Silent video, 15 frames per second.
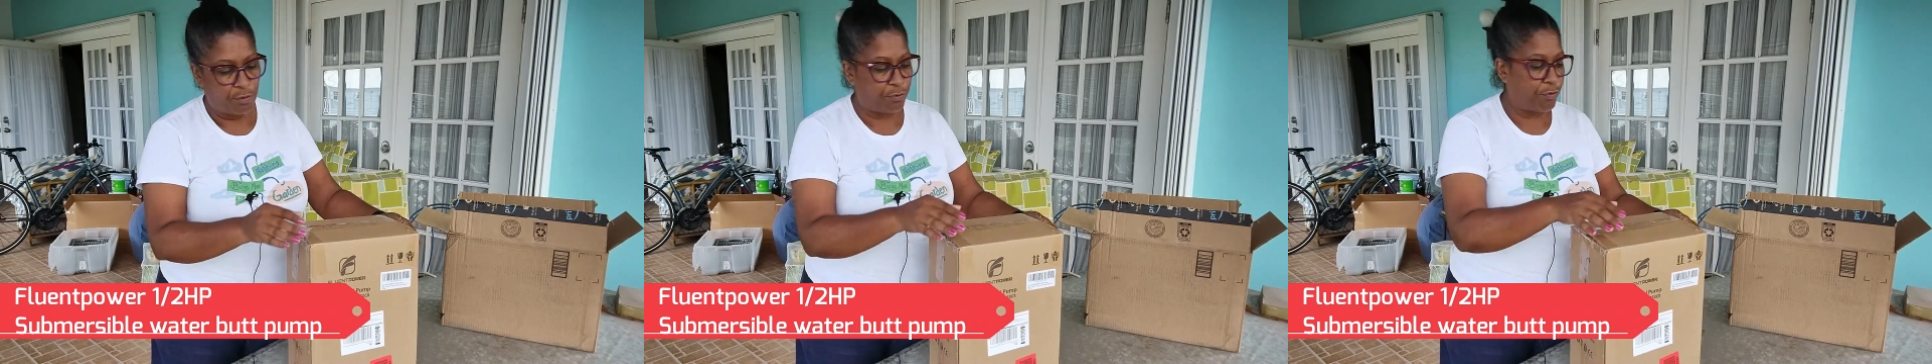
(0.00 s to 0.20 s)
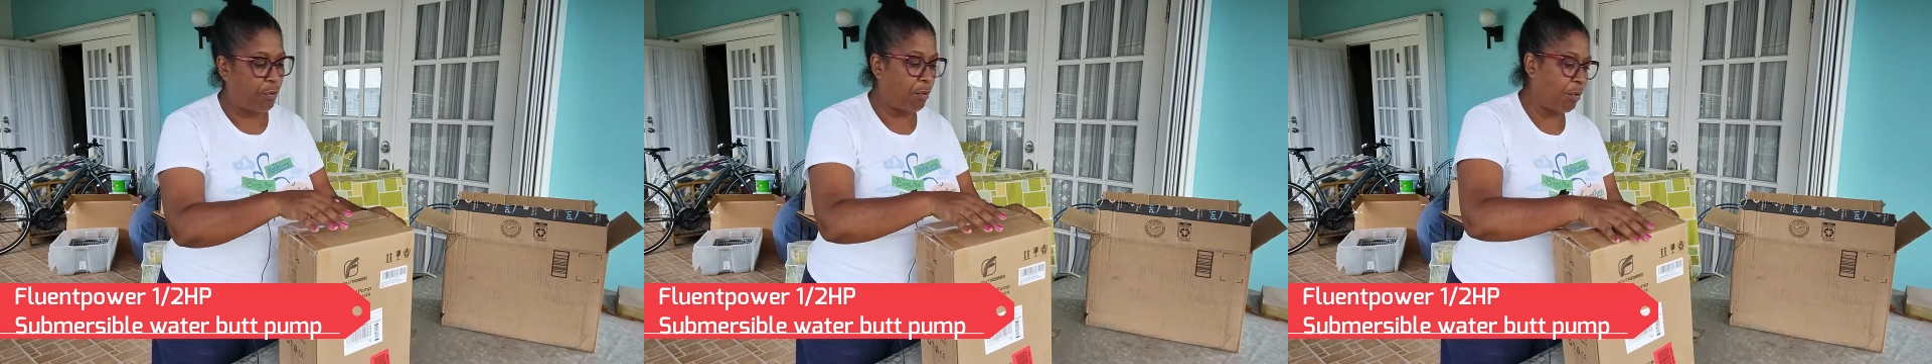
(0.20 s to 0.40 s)

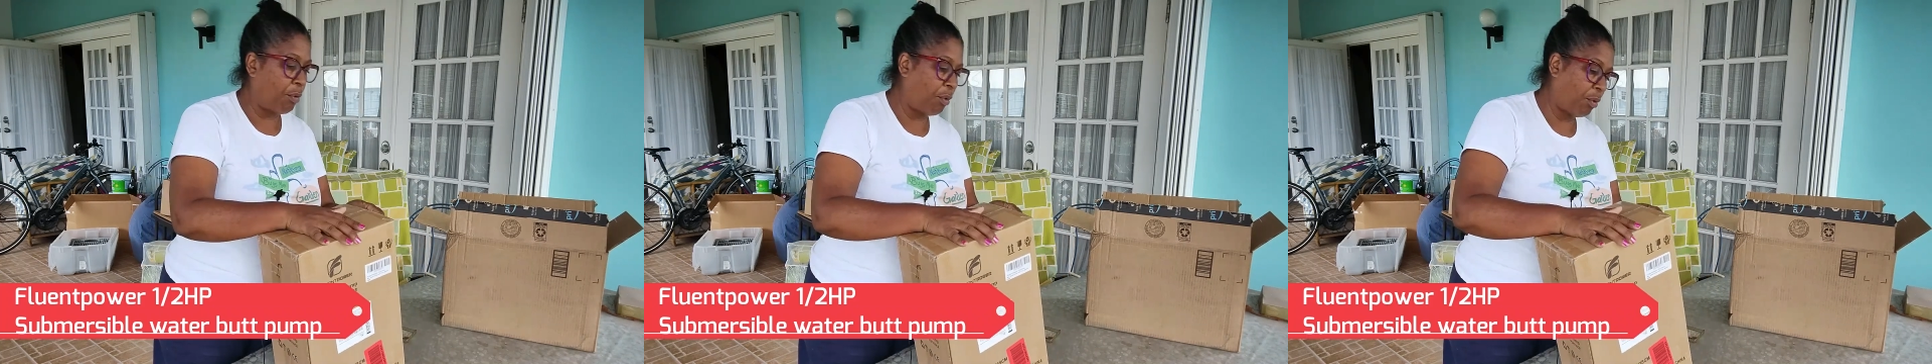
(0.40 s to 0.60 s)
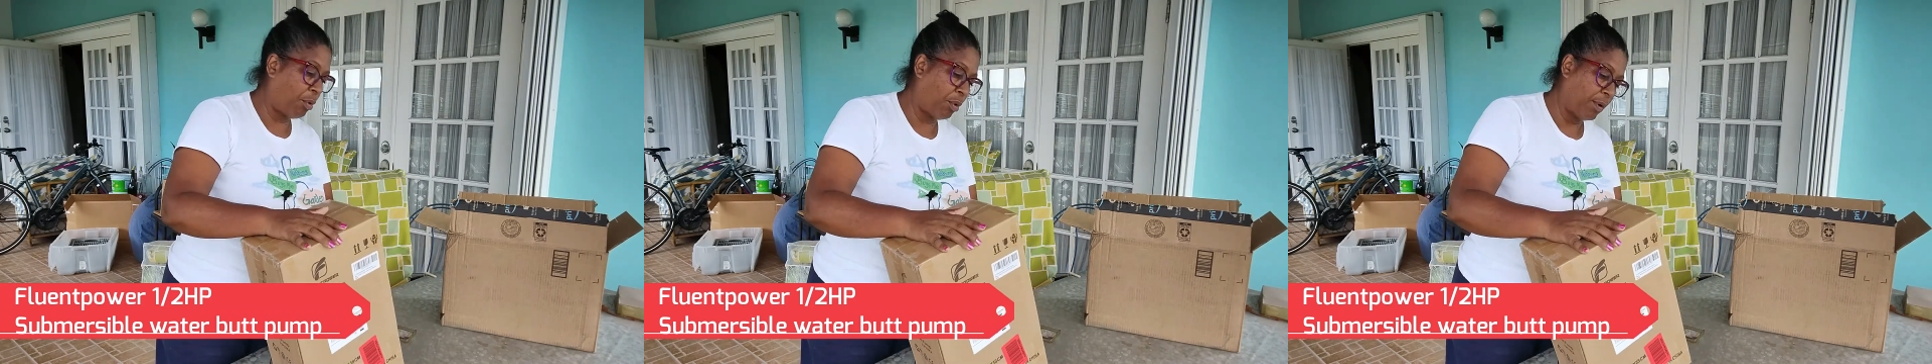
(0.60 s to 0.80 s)

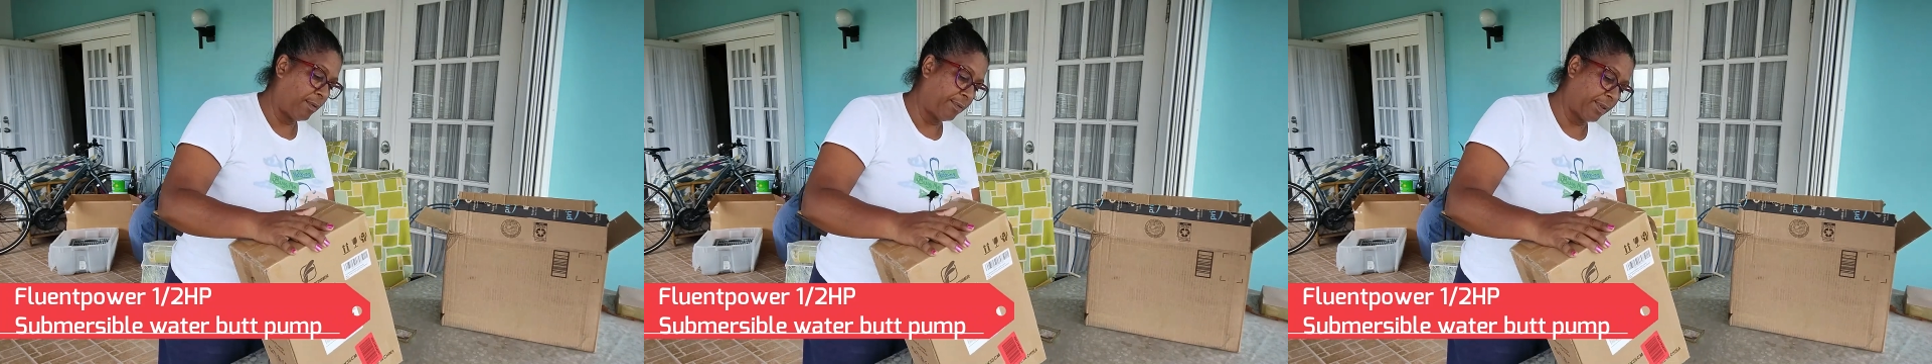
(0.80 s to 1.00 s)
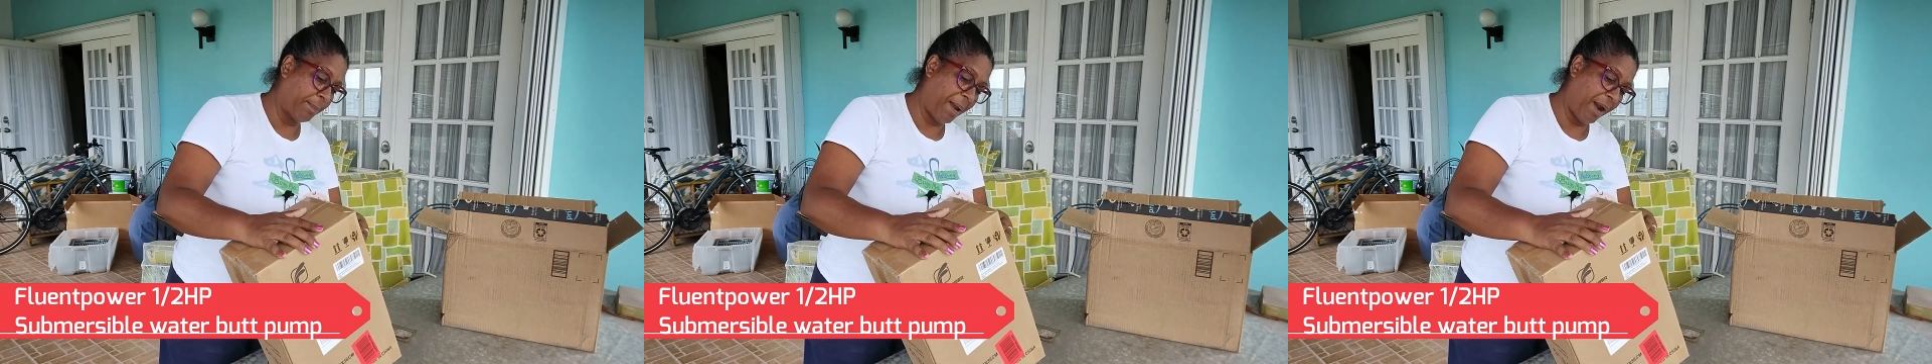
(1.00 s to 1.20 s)
for
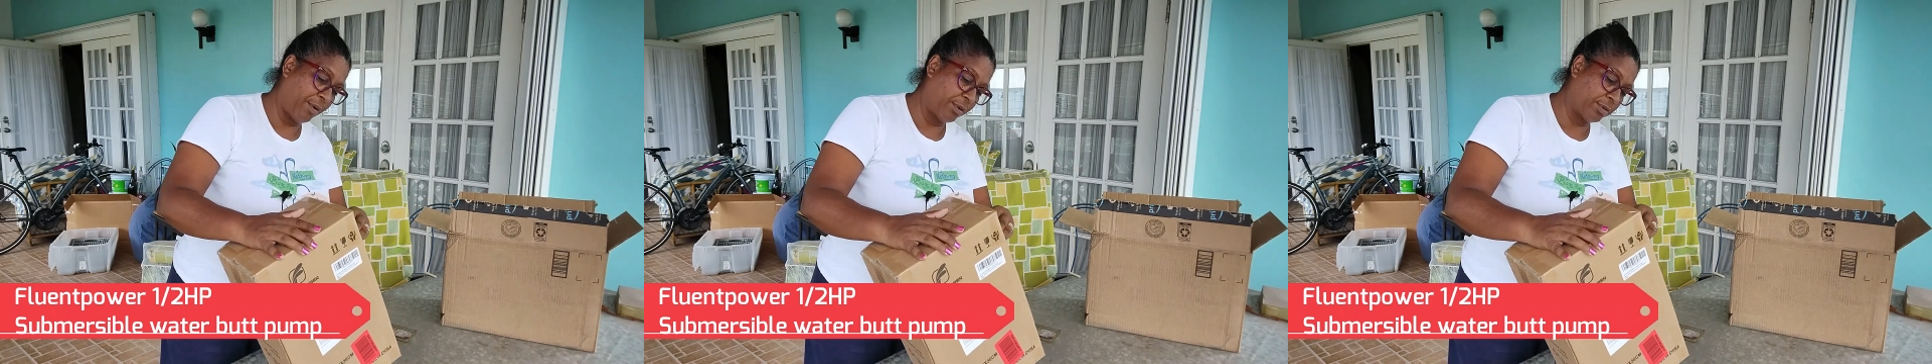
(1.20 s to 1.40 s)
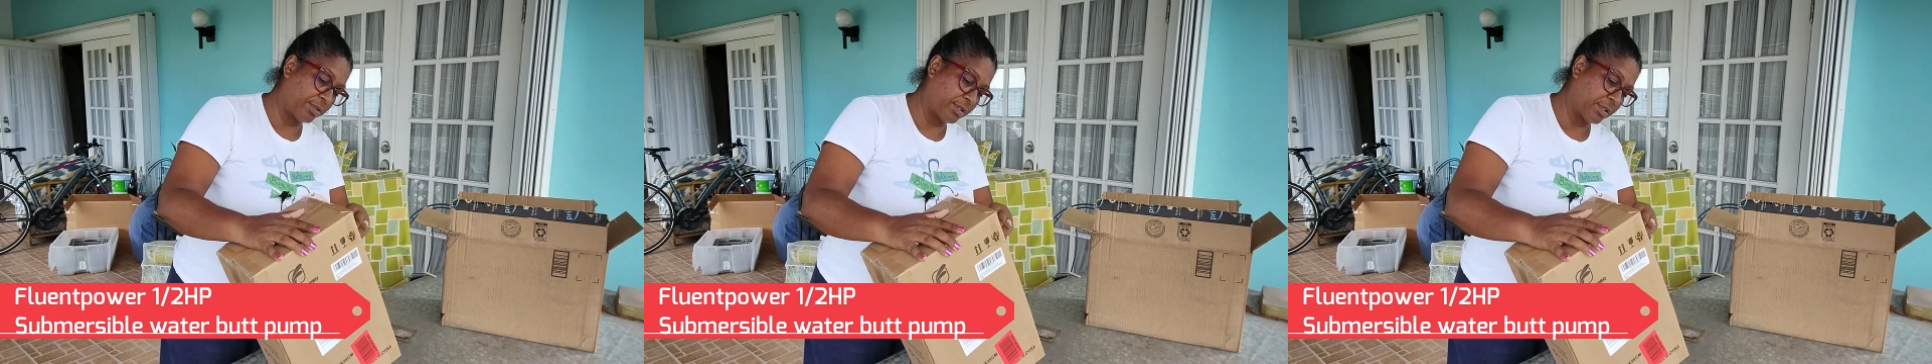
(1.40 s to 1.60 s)
the
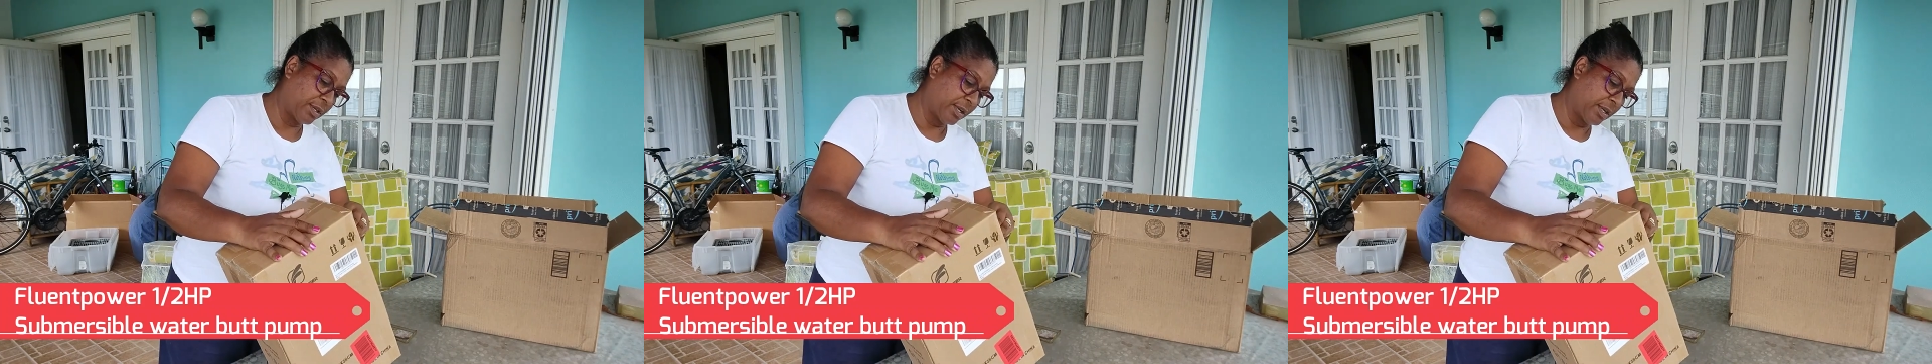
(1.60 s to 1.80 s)
barrels.